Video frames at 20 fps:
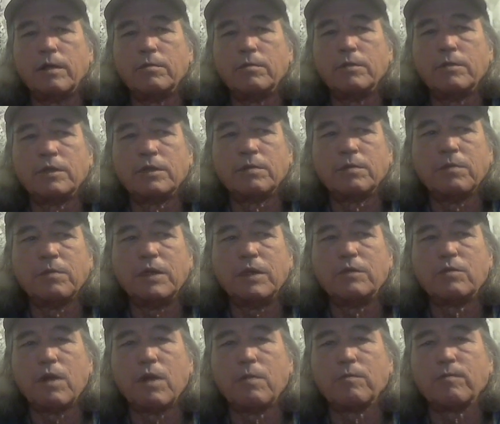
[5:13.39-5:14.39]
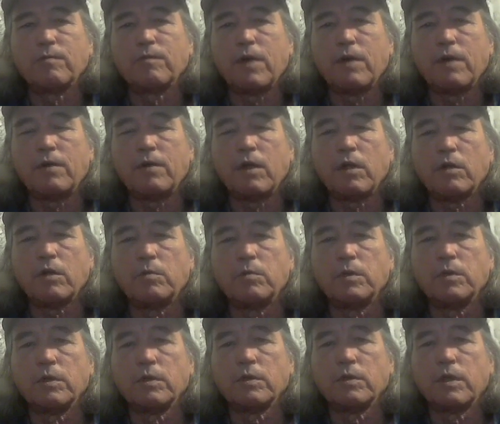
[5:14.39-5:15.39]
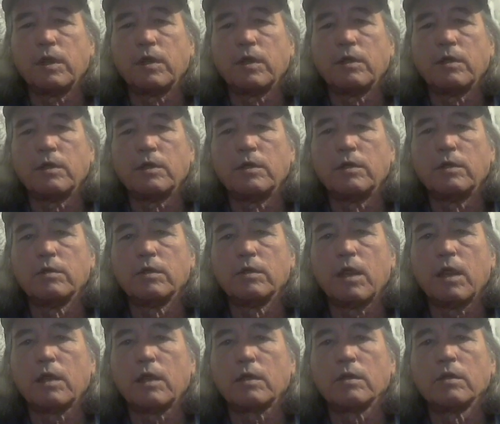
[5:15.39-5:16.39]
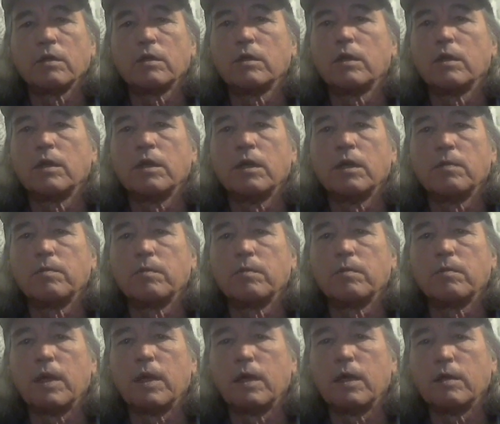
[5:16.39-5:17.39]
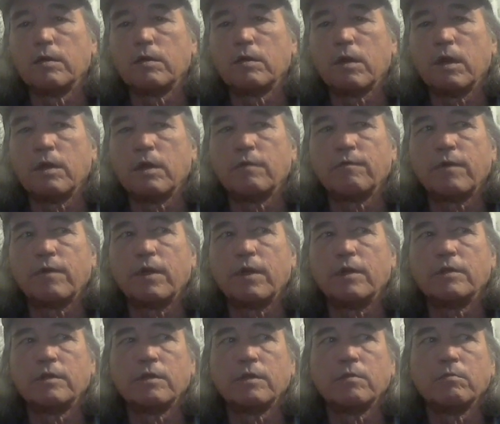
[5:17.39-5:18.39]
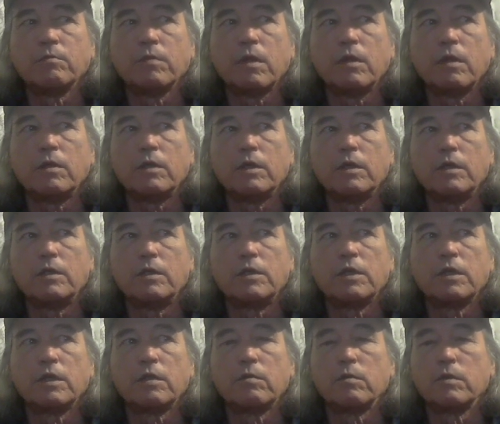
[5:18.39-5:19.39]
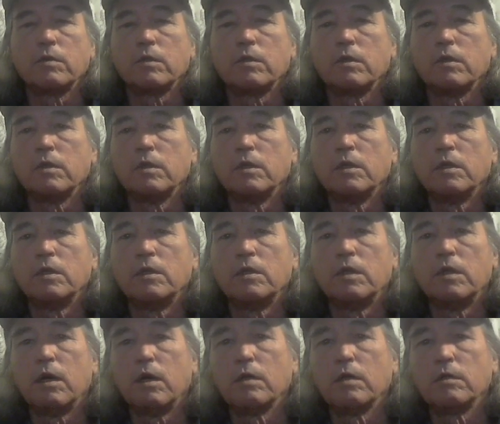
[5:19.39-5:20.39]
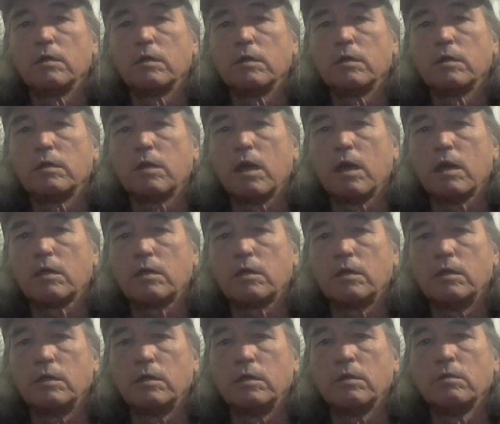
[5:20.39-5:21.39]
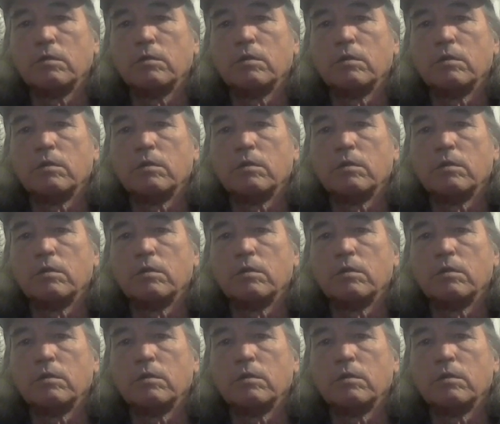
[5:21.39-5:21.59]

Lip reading: I mean, somebody drop a $5 bill there, and you're like looking up around trying to find some blonde-headed chick with a dog that'll talk to you.